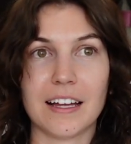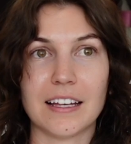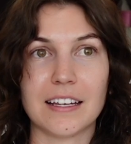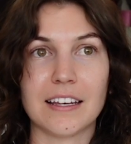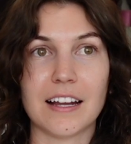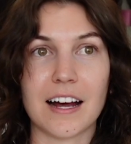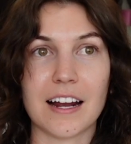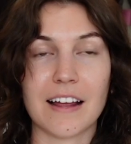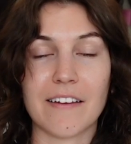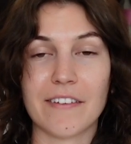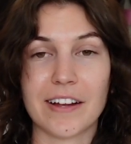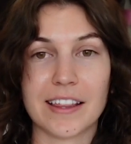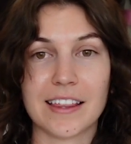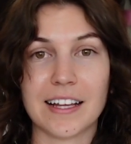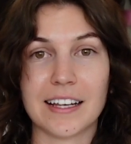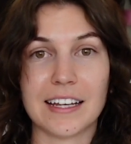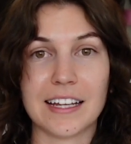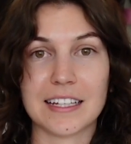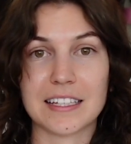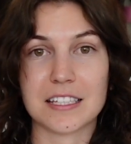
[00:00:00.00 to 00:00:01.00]
Not
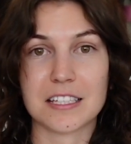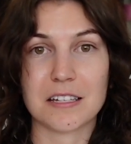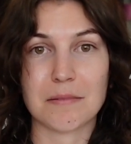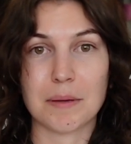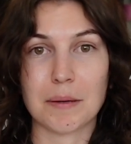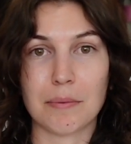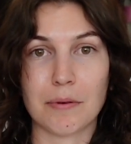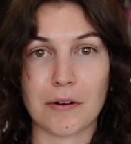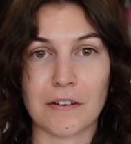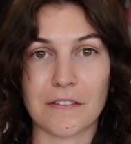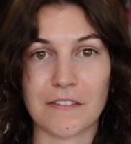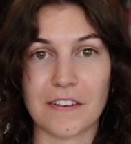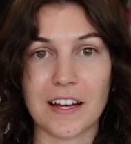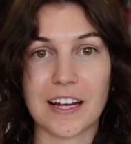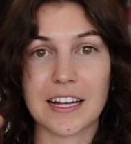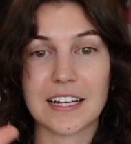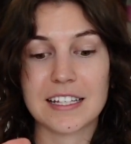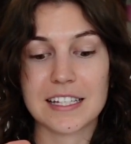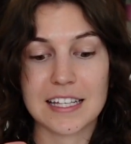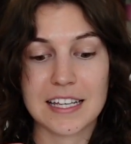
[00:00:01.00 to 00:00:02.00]
everything needs to be
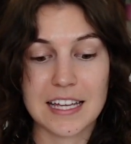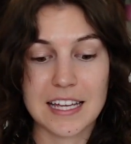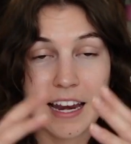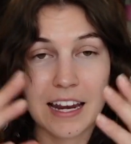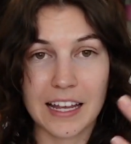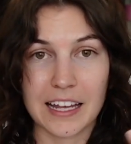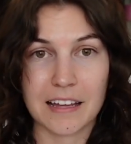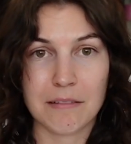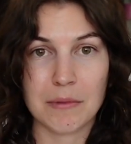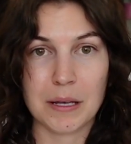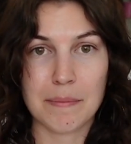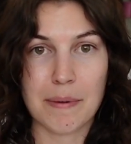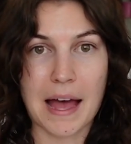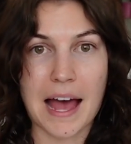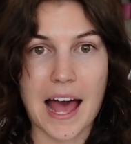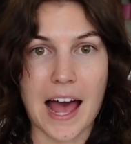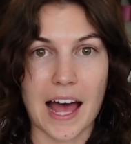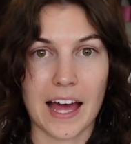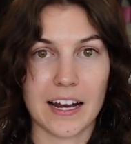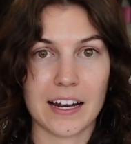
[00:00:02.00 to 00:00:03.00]
perfect, and it can be
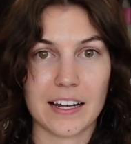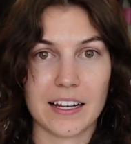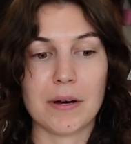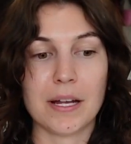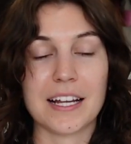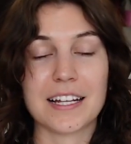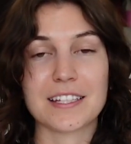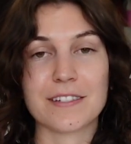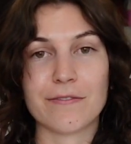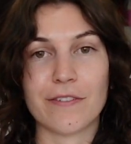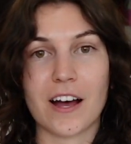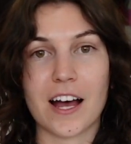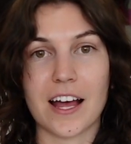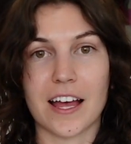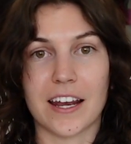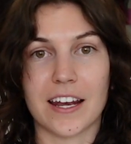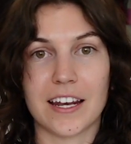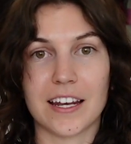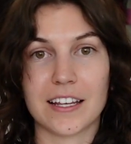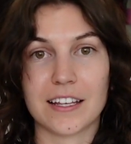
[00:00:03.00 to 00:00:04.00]
bad, but it's
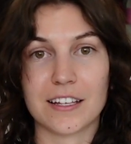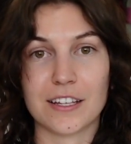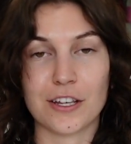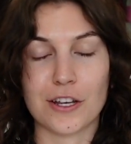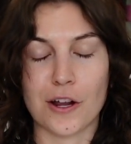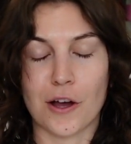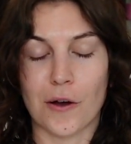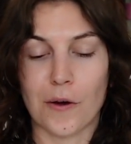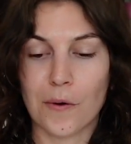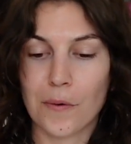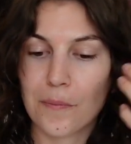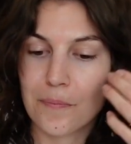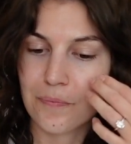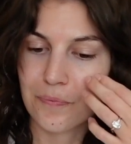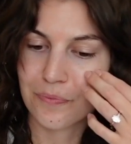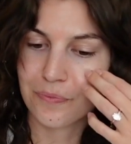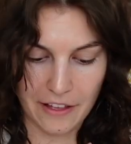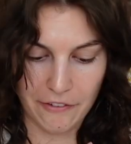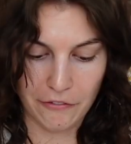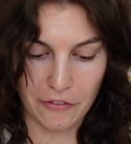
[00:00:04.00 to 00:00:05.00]
fun, you know?
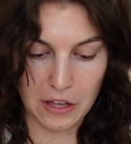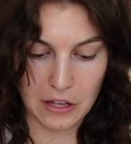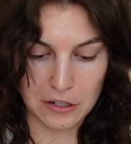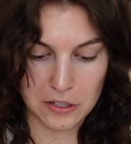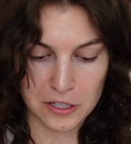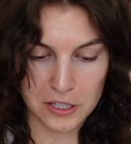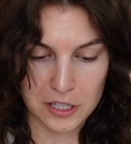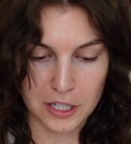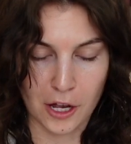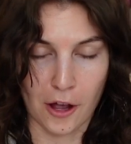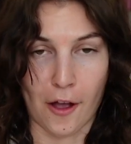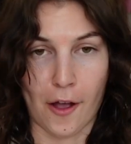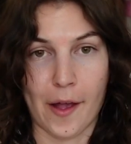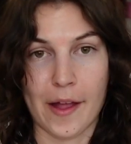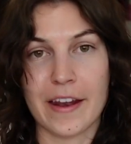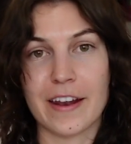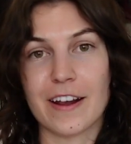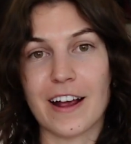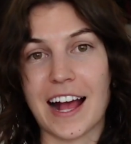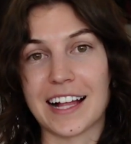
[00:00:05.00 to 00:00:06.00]
It feels
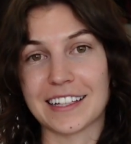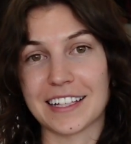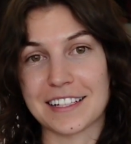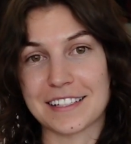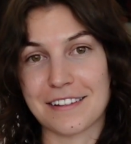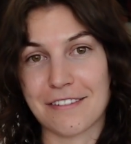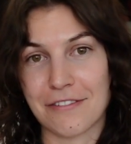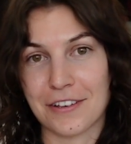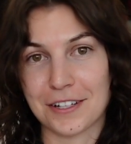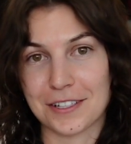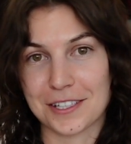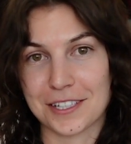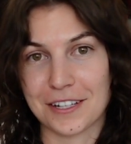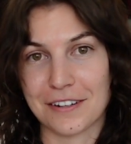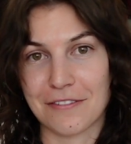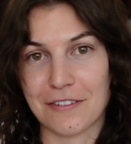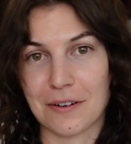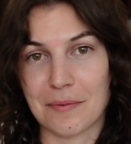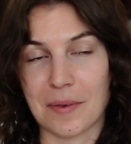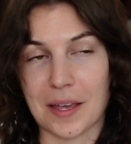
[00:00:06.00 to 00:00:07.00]
good, at least it feels good
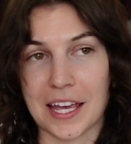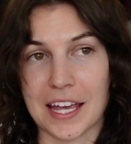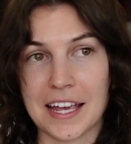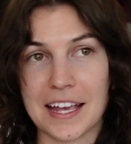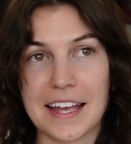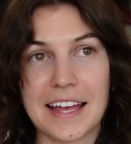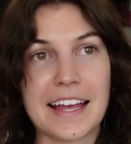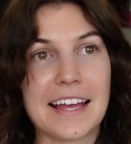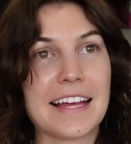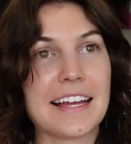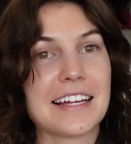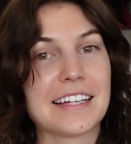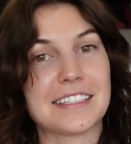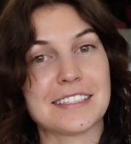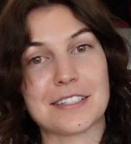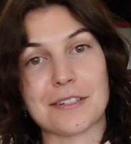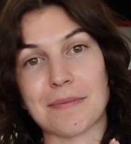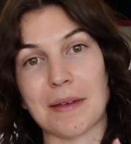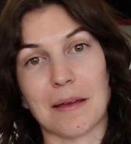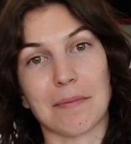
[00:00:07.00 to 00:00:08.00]
for me,
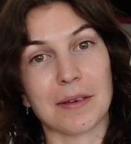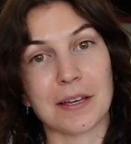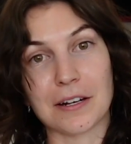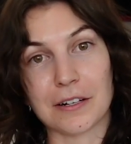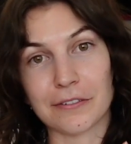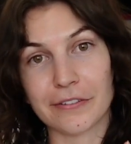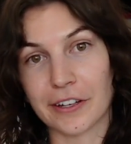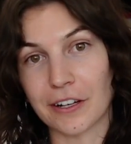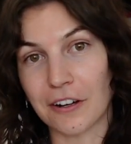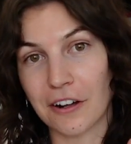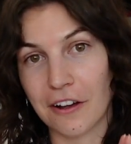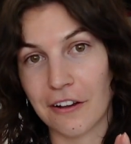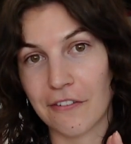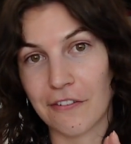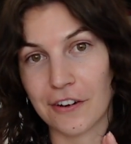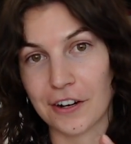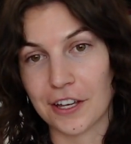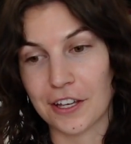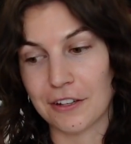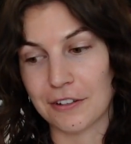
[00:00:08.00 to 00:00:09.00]
so maybe it'll feel good
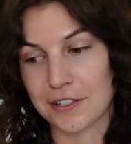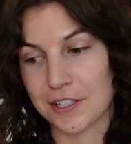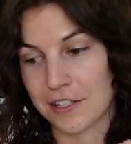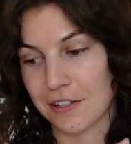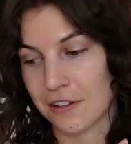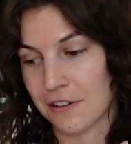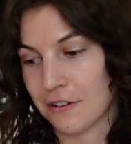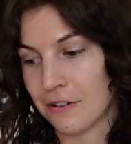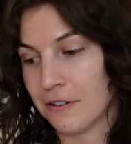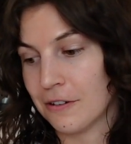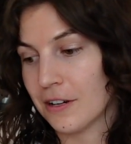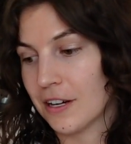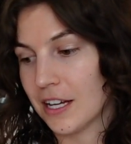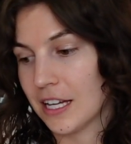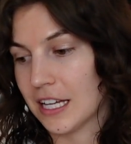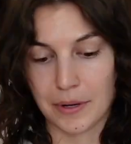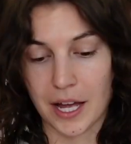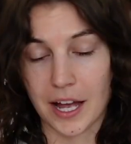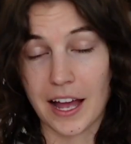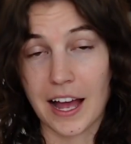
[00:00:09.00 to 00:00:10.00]
for you too.
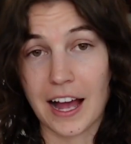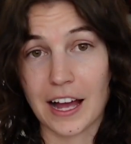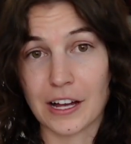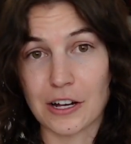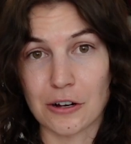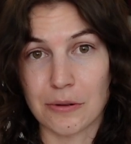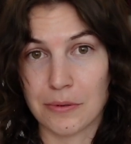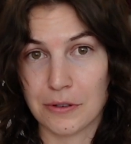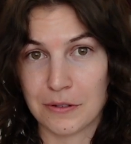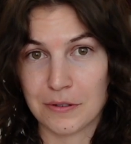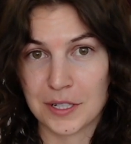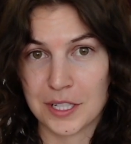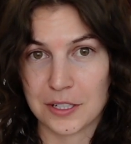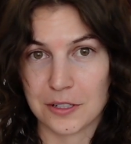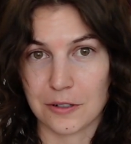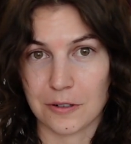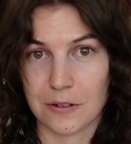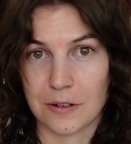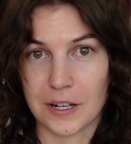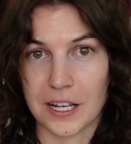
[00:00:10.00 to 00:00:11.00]
But I hope you
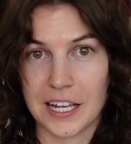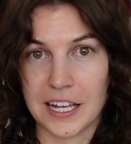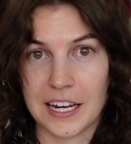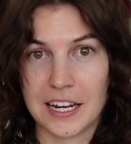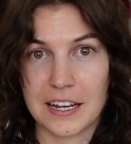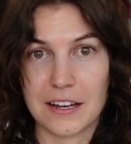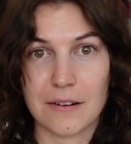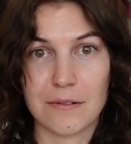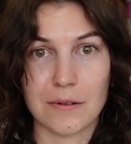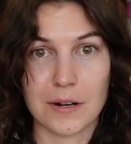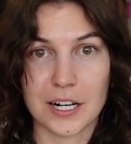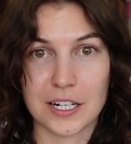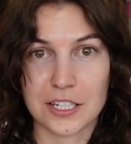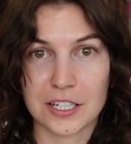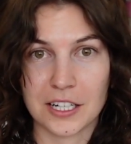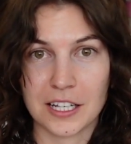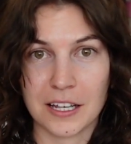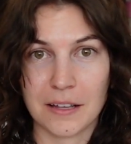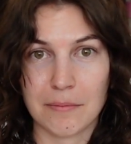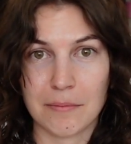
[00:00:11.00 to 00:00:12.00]
enjoyed
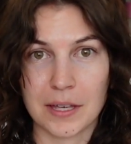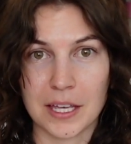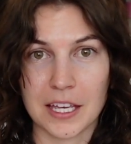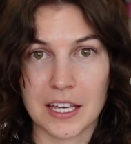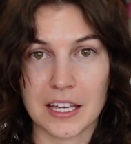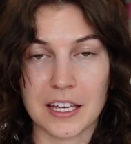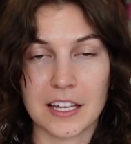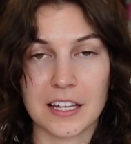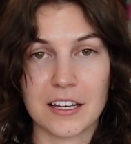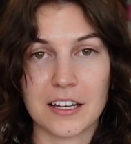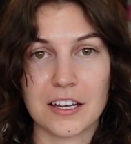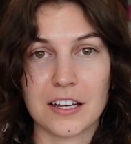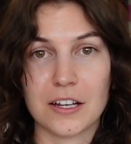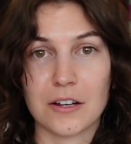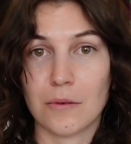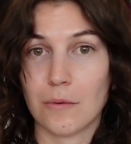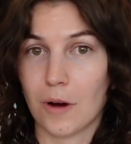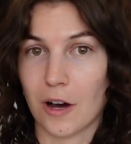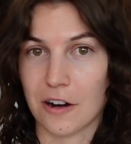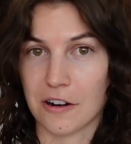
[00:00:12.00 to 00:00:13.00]
watching me
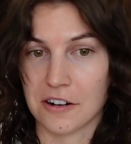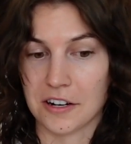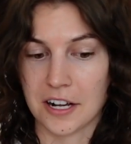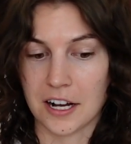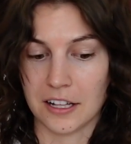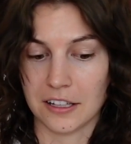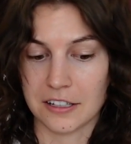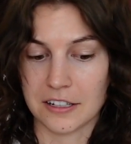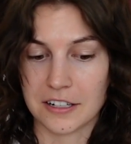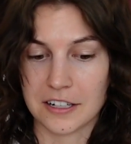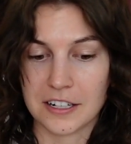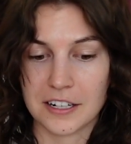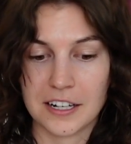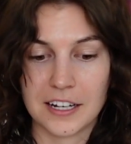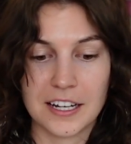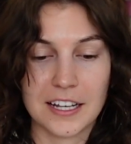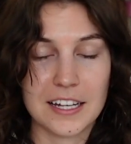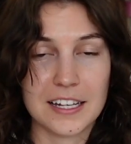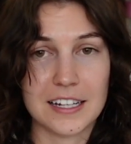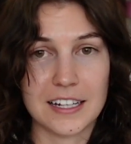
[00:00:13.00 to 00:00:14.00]
watercolor.
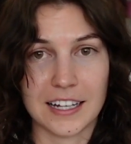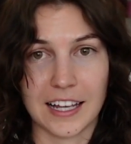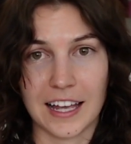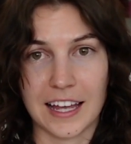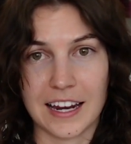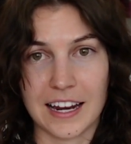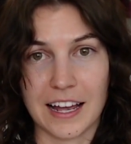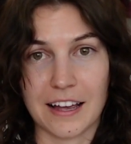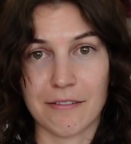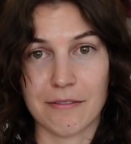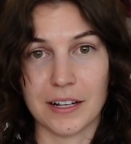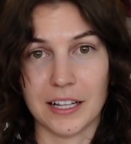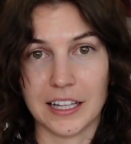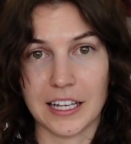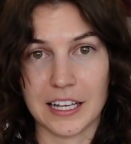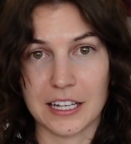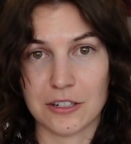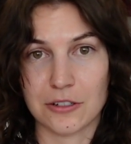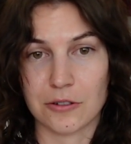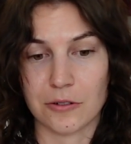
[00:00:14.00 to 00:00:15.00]
Again, I
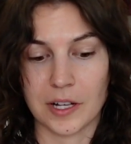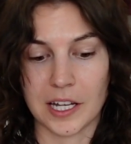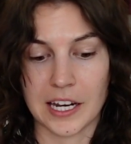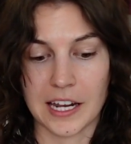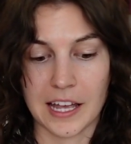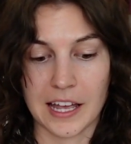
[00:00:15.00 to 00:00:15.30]
really enjoyed